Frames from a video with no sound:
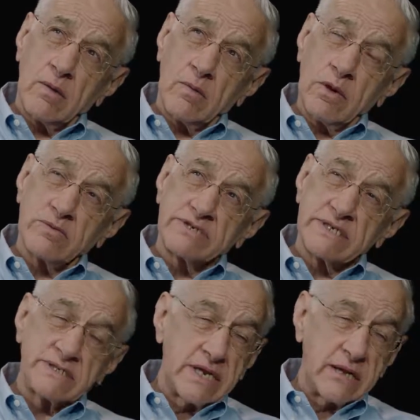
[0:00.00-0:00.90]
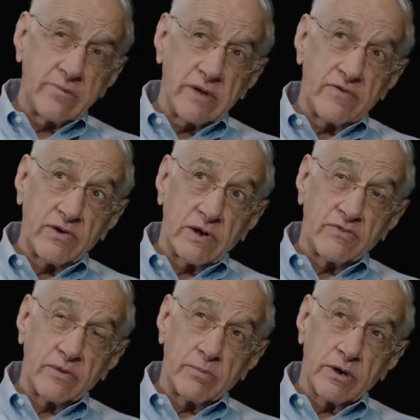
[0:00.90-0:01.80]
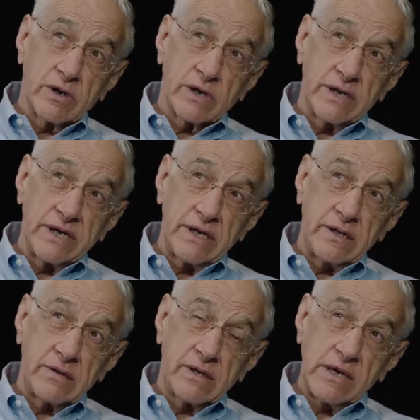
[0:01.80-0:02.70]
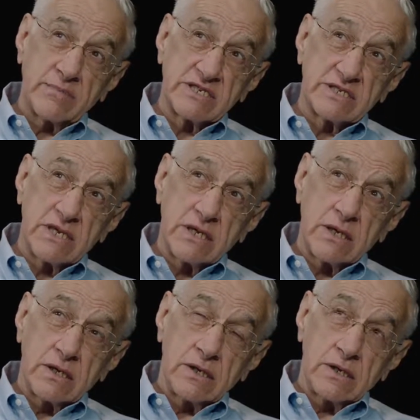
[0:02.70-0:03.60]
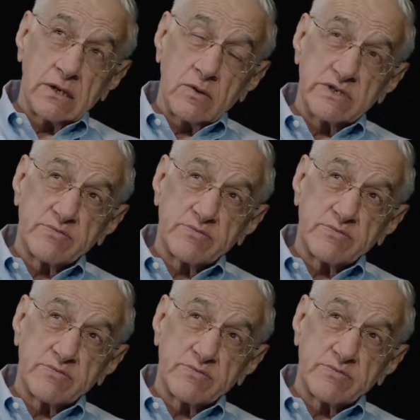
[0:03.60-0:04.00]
what was his name, the fellow from Berkeley, chemist, who was